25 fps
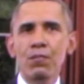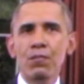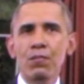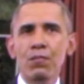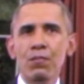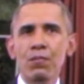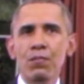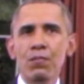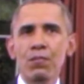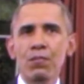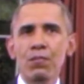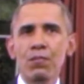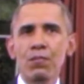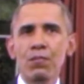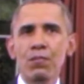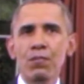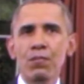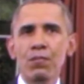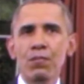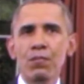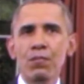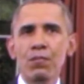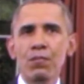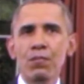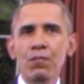
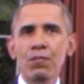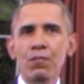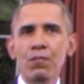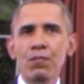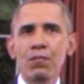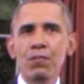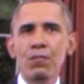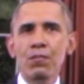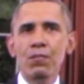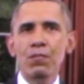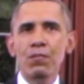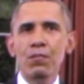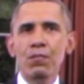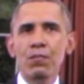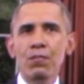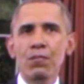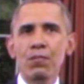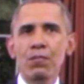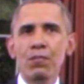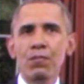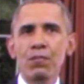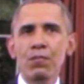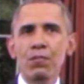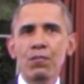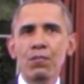
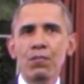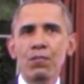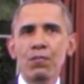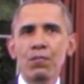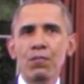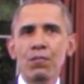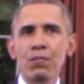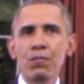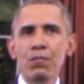[no speech]